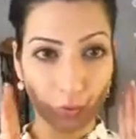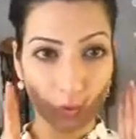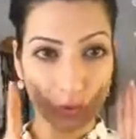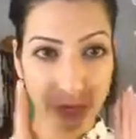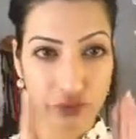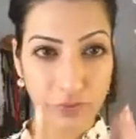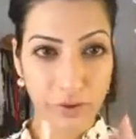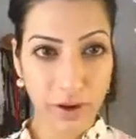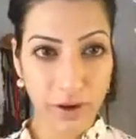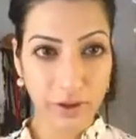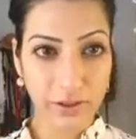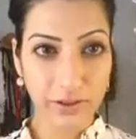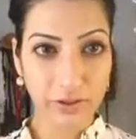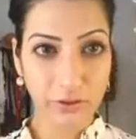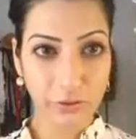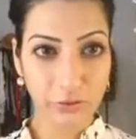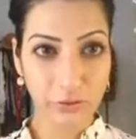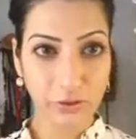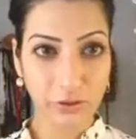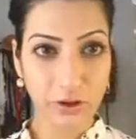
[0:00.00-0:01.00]

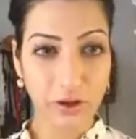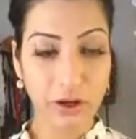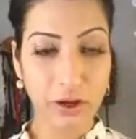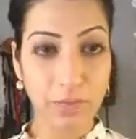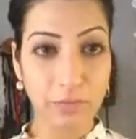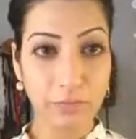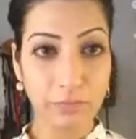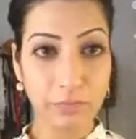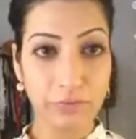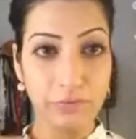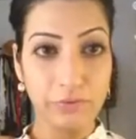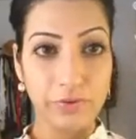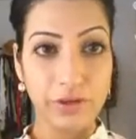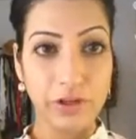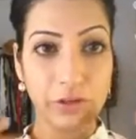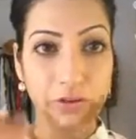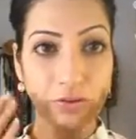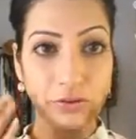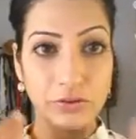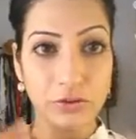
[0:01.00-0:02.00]
defined, sharp,
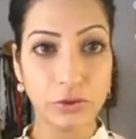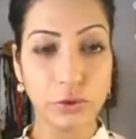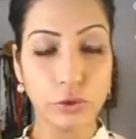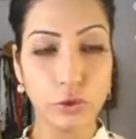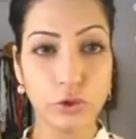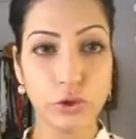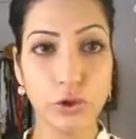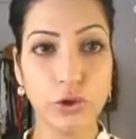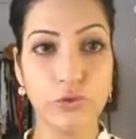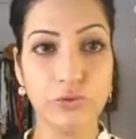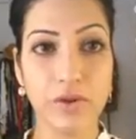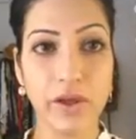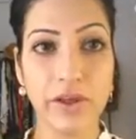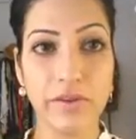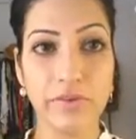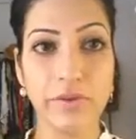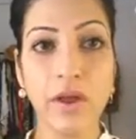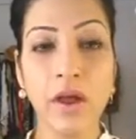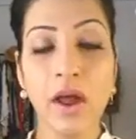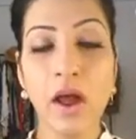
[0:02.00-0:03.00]
finished look to your
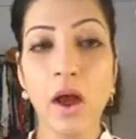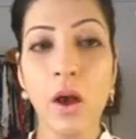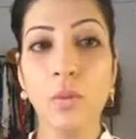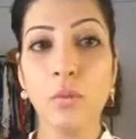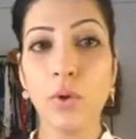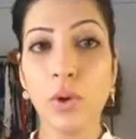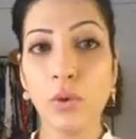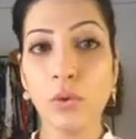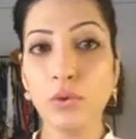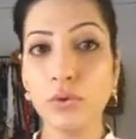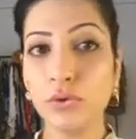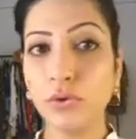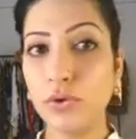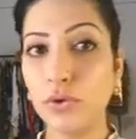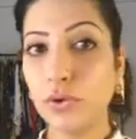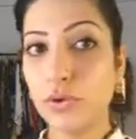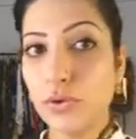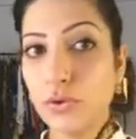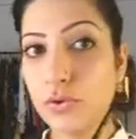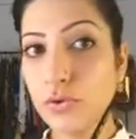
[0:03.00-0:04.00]
face. We also
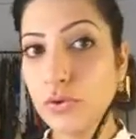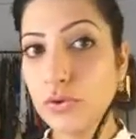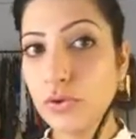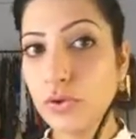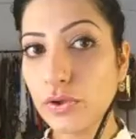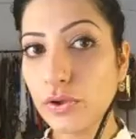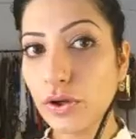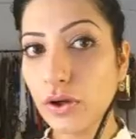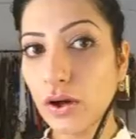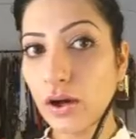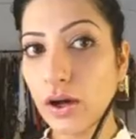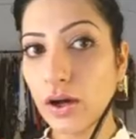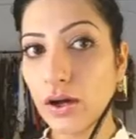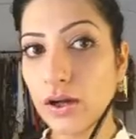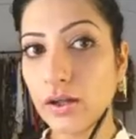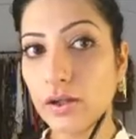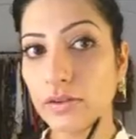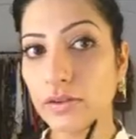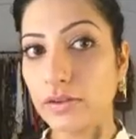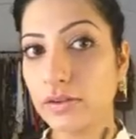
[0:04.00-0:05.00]
use
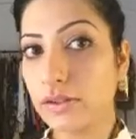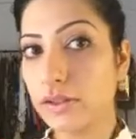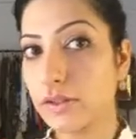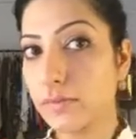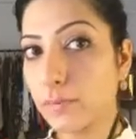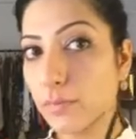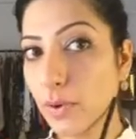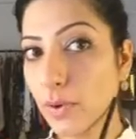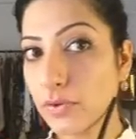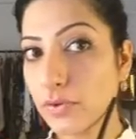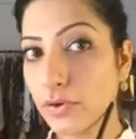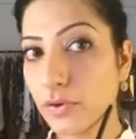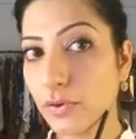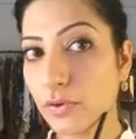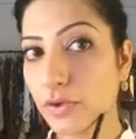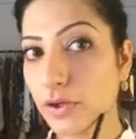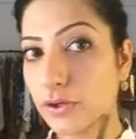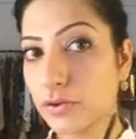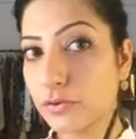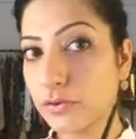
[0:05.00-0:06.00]
the bronzer
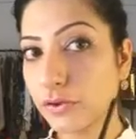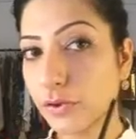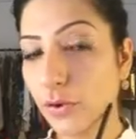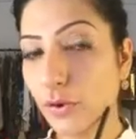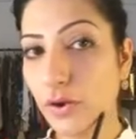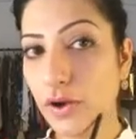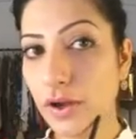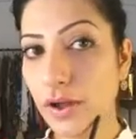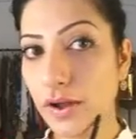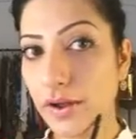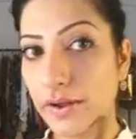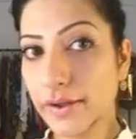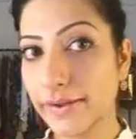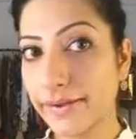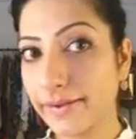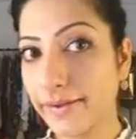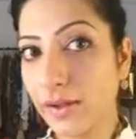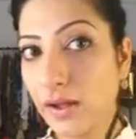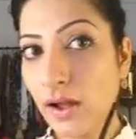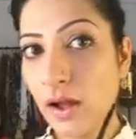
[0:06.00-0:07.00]
on our
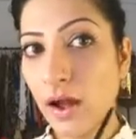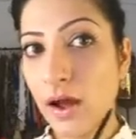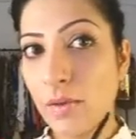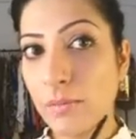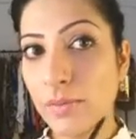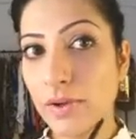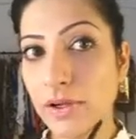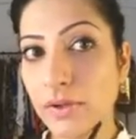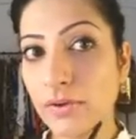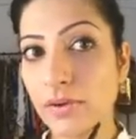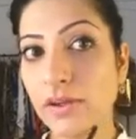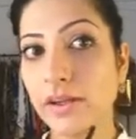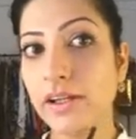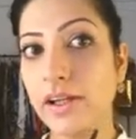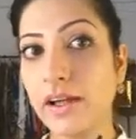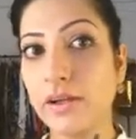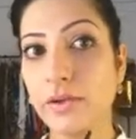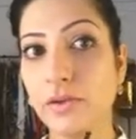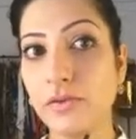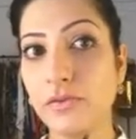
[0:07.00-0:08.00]
jawline.
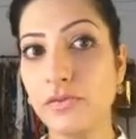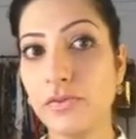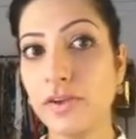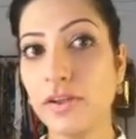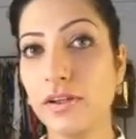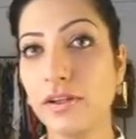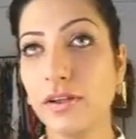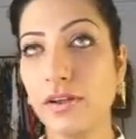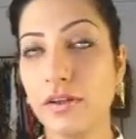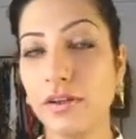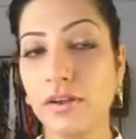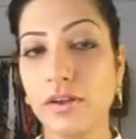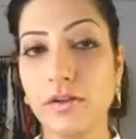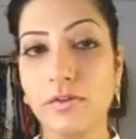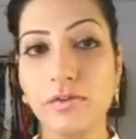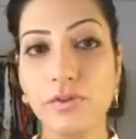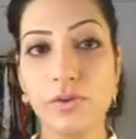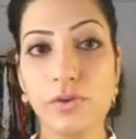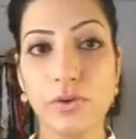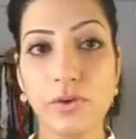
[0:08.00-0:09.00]
Particularly, I do feel that
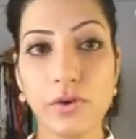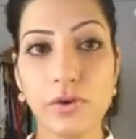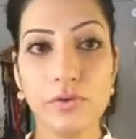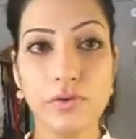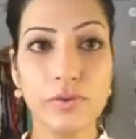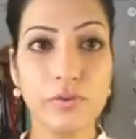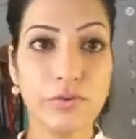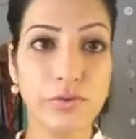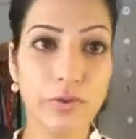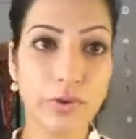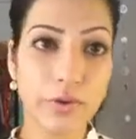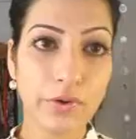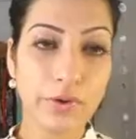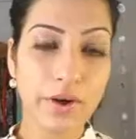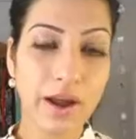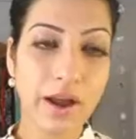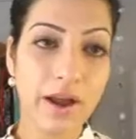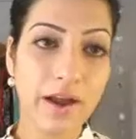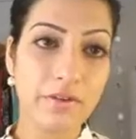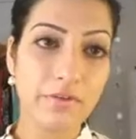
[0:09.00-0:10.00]
if you're going for a
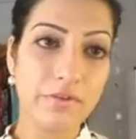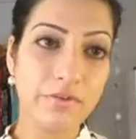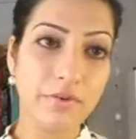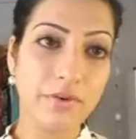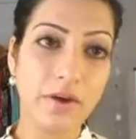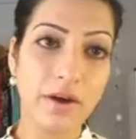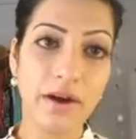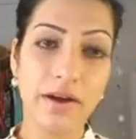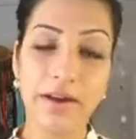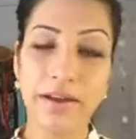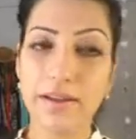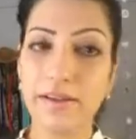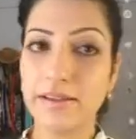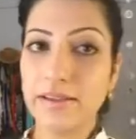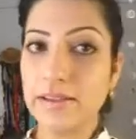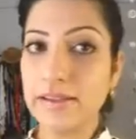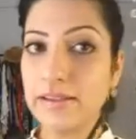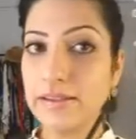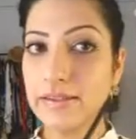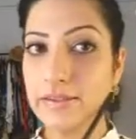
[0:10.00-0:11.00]
photograph,
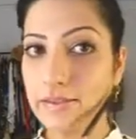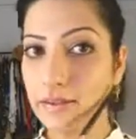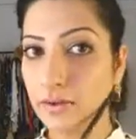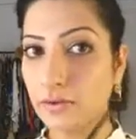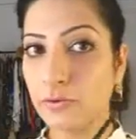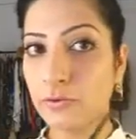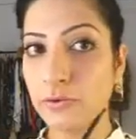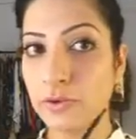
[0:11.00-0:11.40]
these